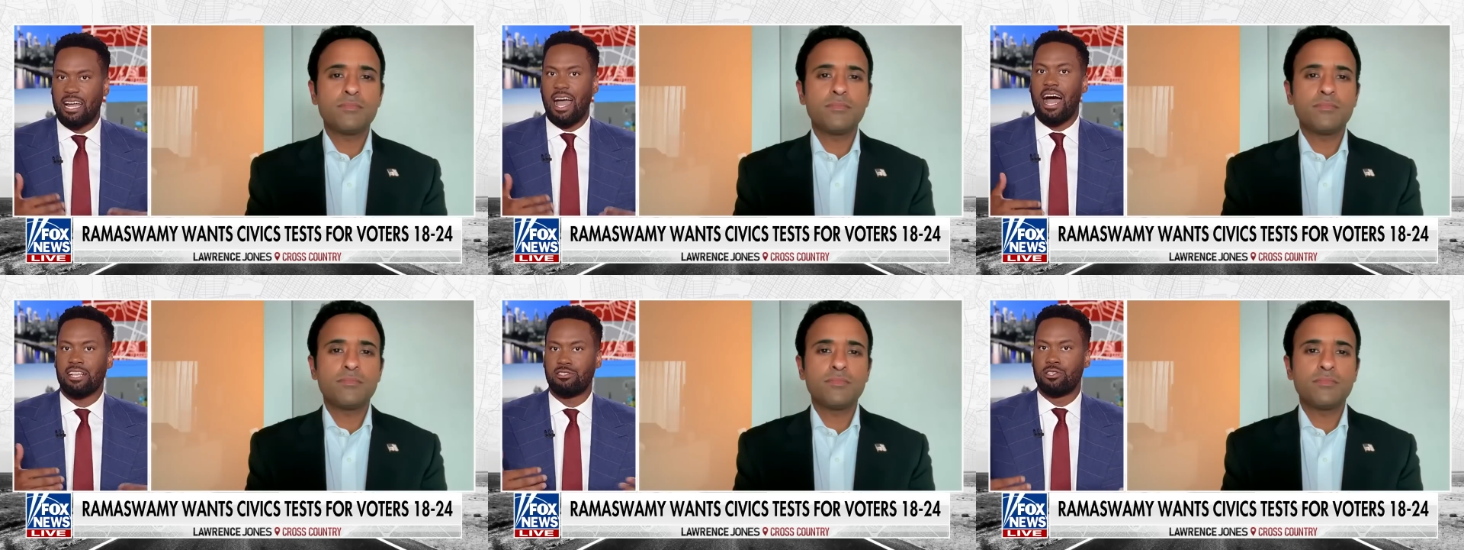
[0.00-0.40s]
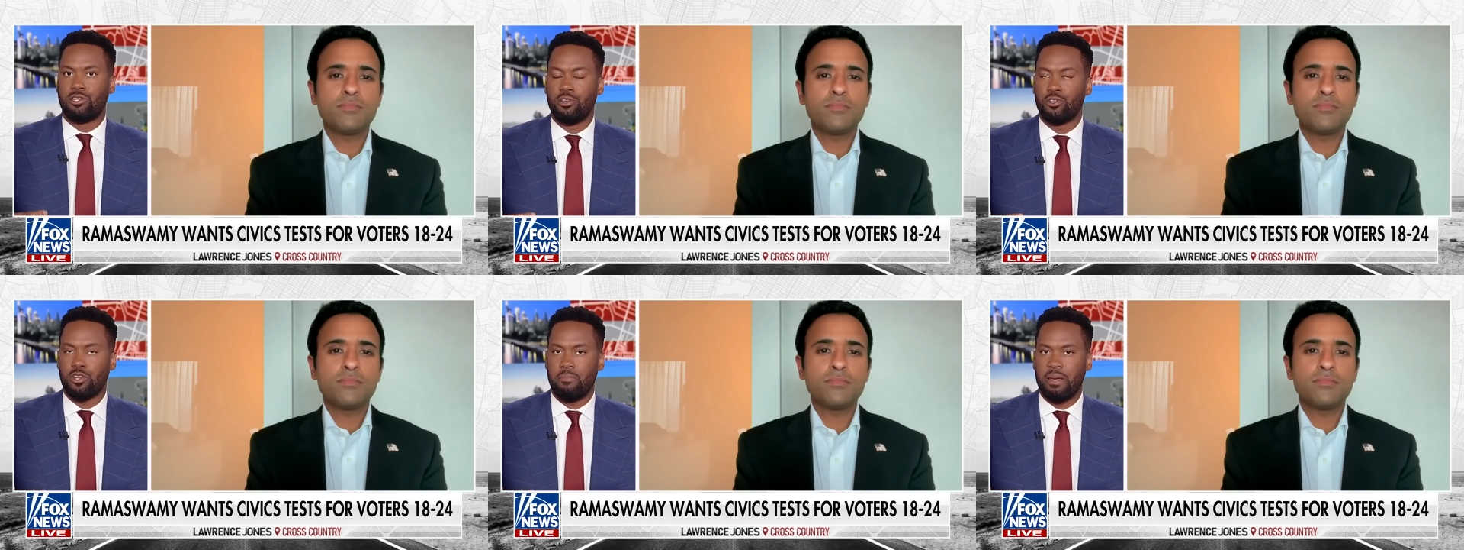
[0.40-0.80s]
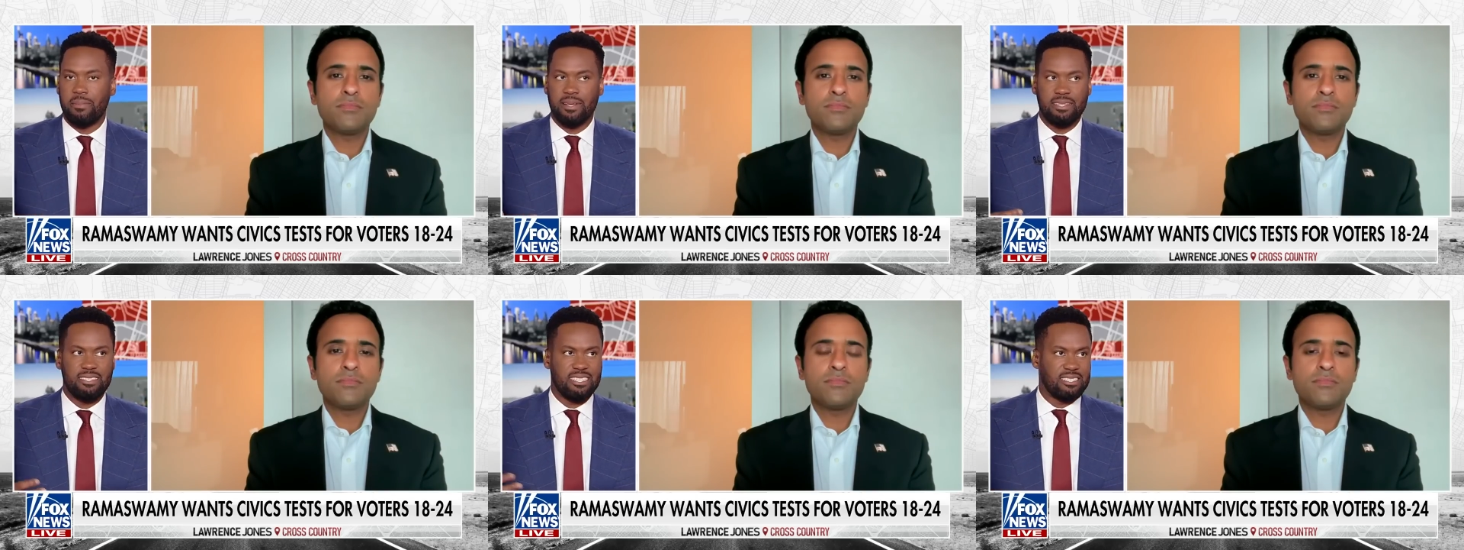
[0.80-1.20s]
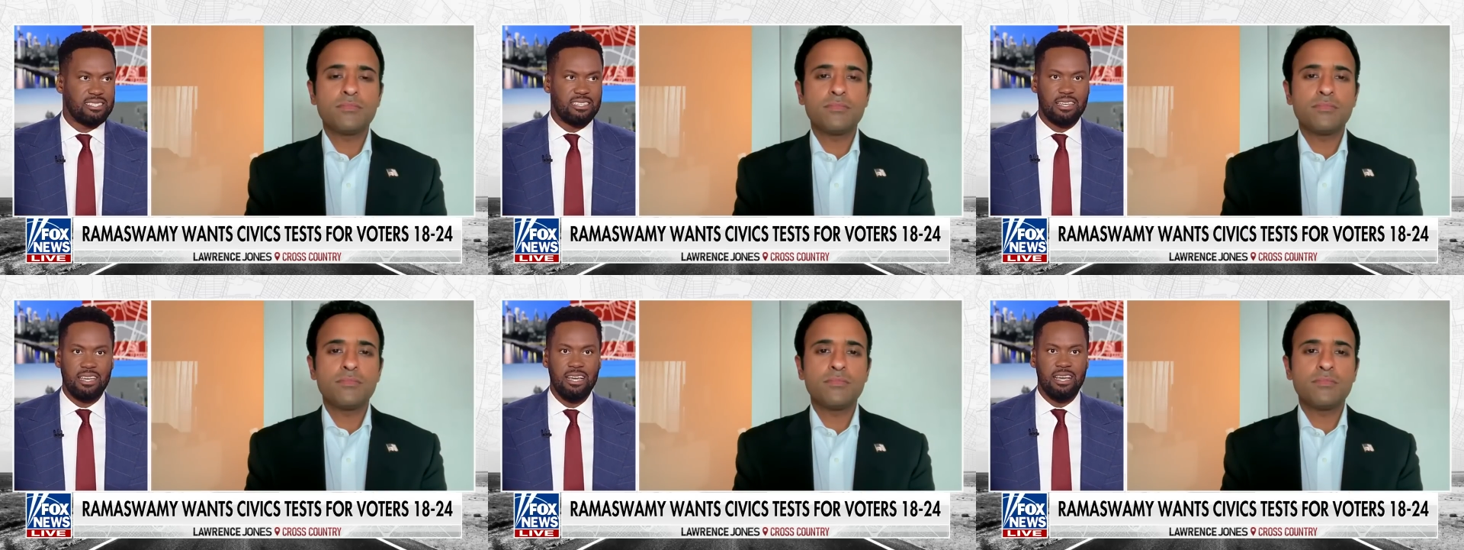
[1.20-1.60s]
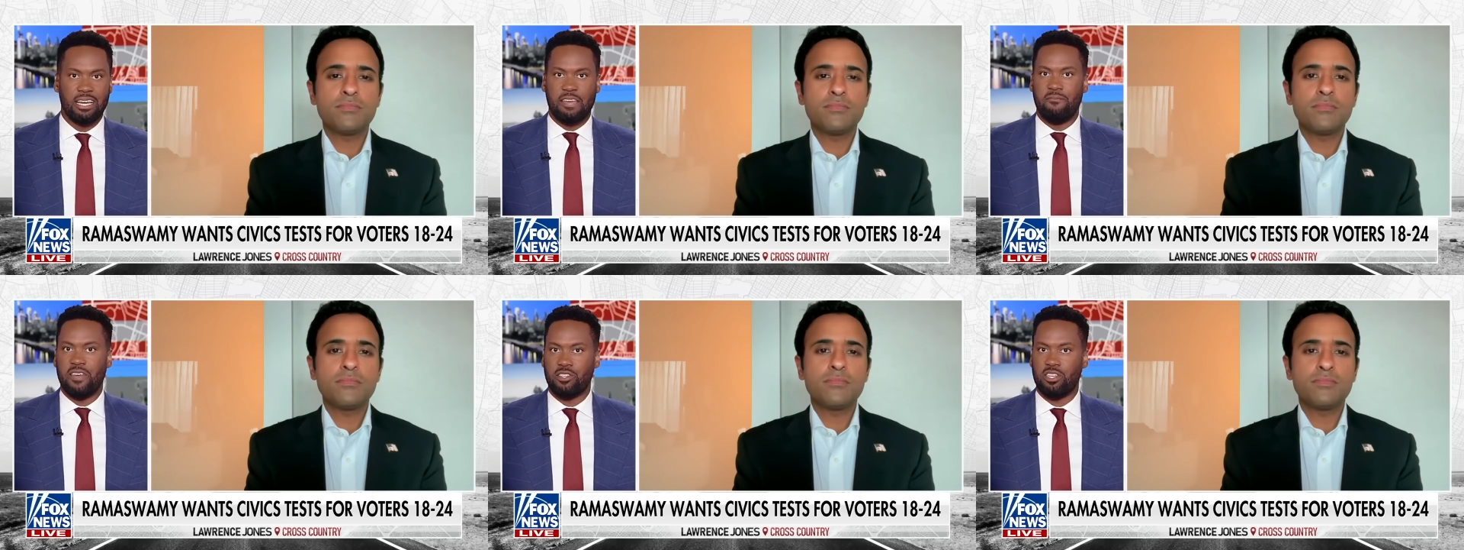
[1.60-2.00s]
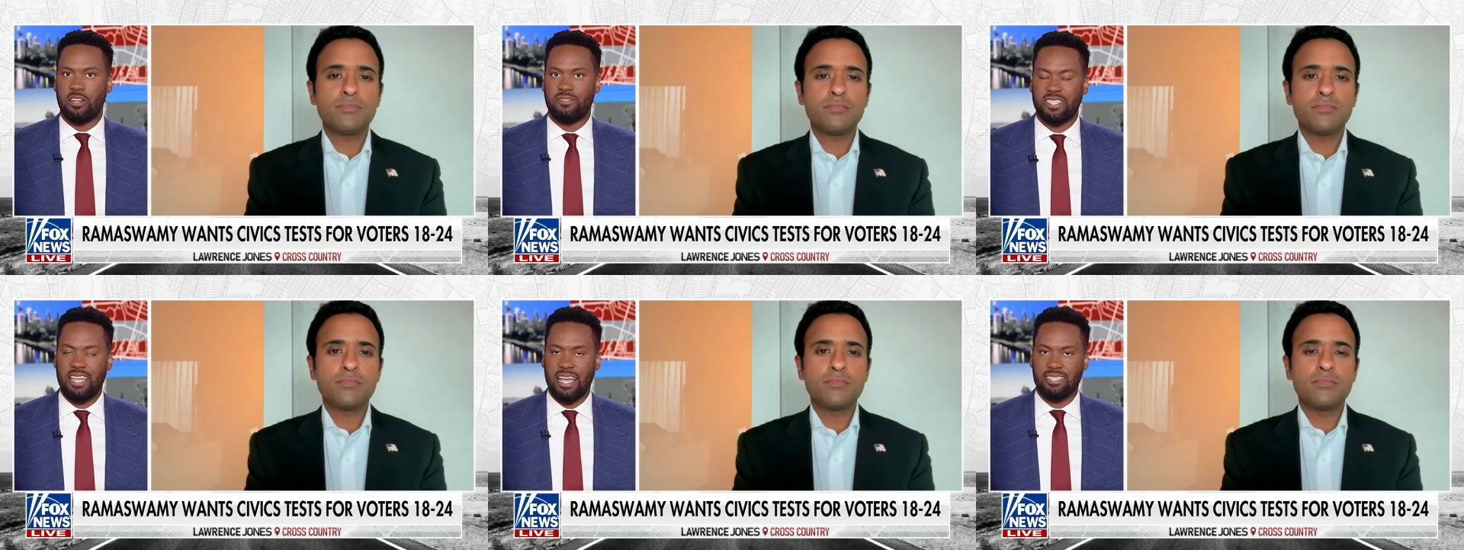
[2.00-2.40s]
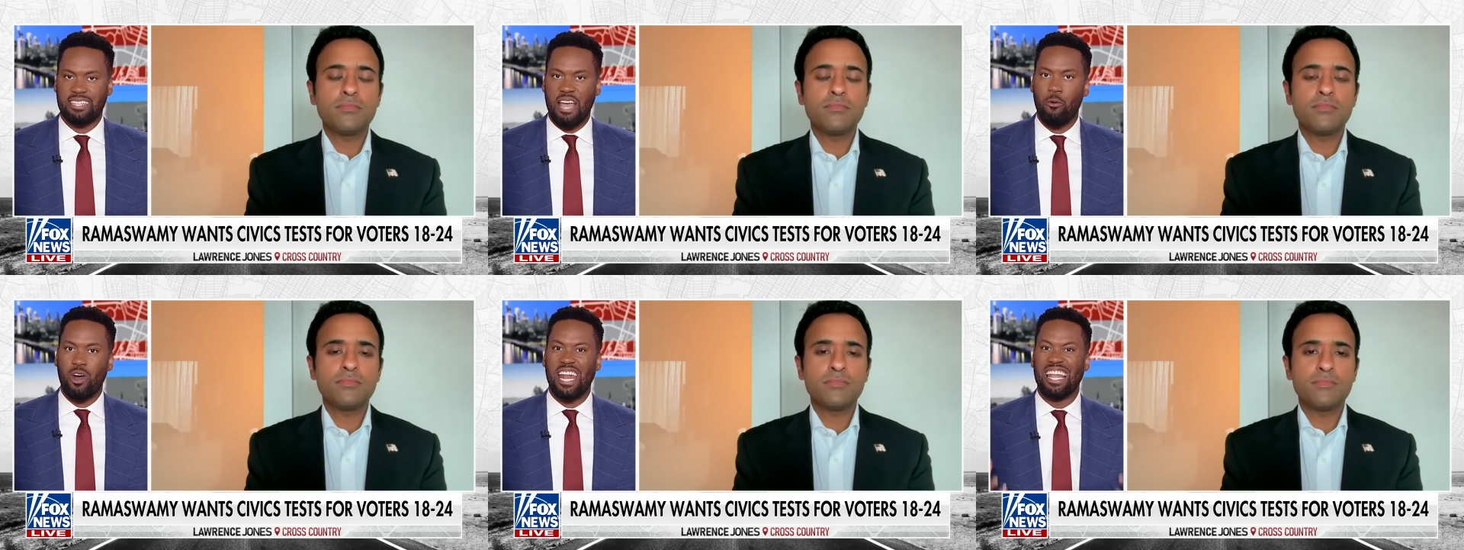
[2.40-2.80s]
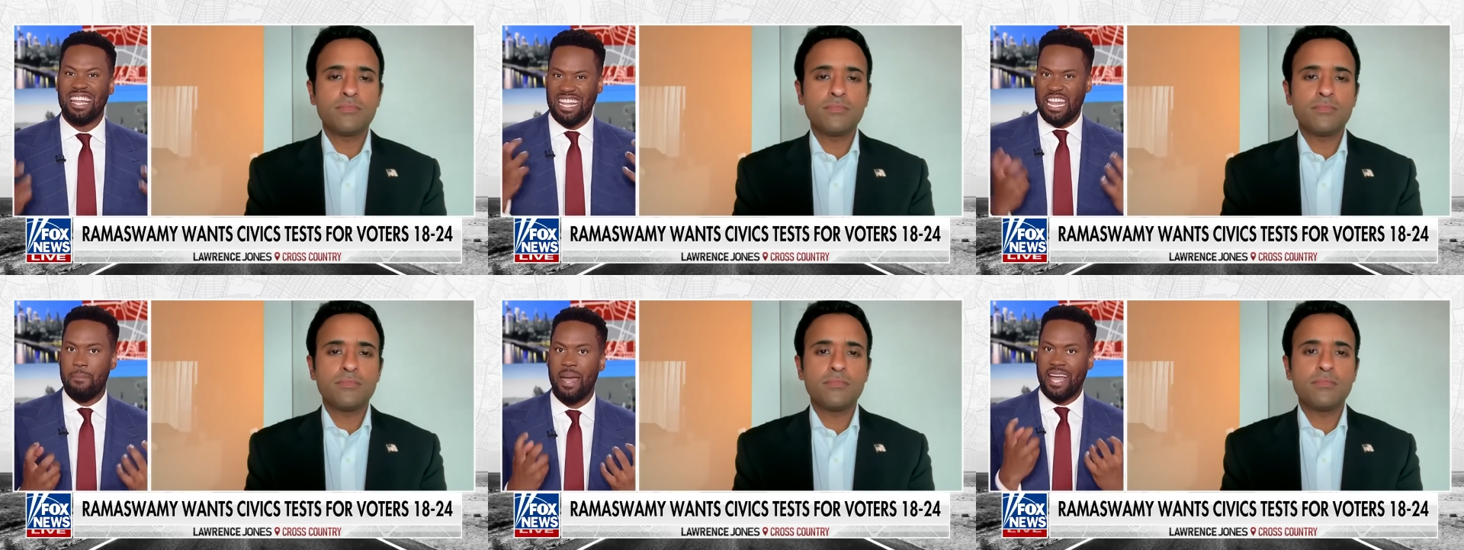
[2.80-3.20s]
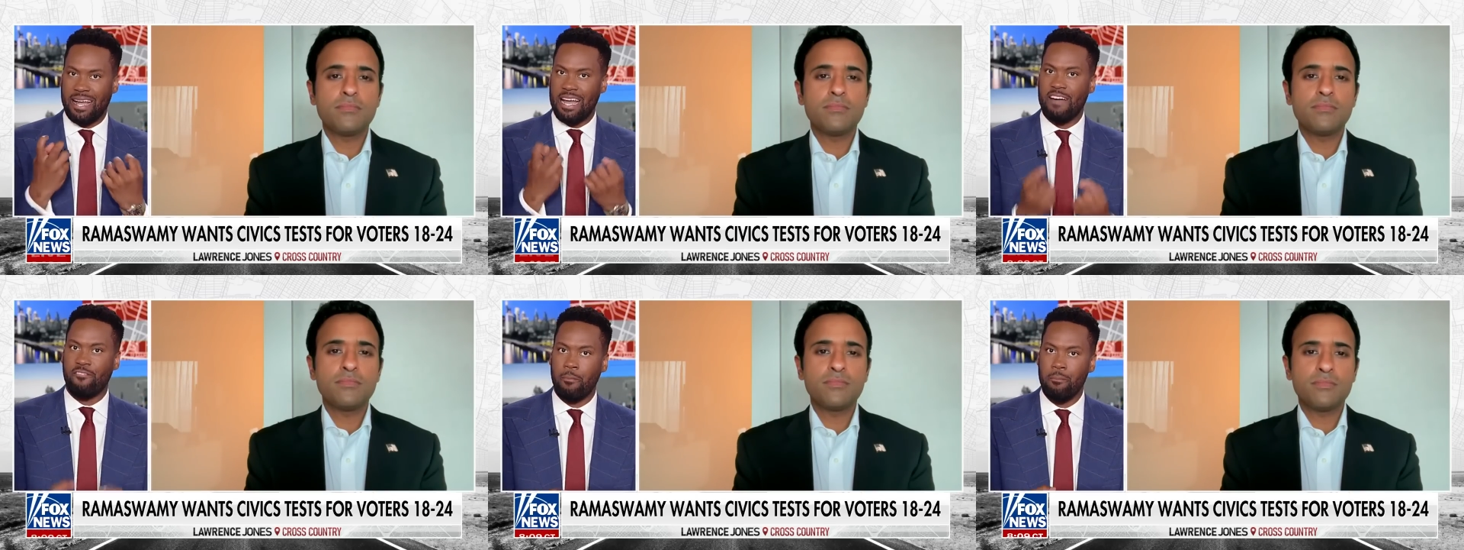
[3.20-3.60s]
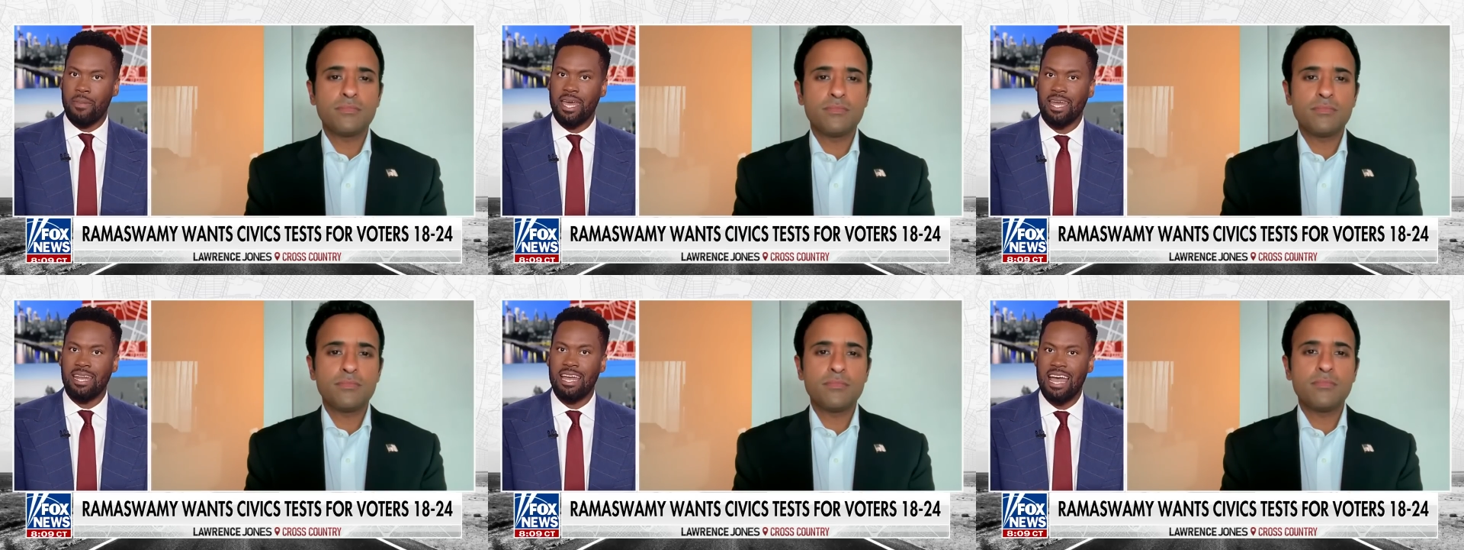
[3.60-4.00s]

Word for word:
Speaker 1: constitutional amendments is the Convention of States. They want to limit government.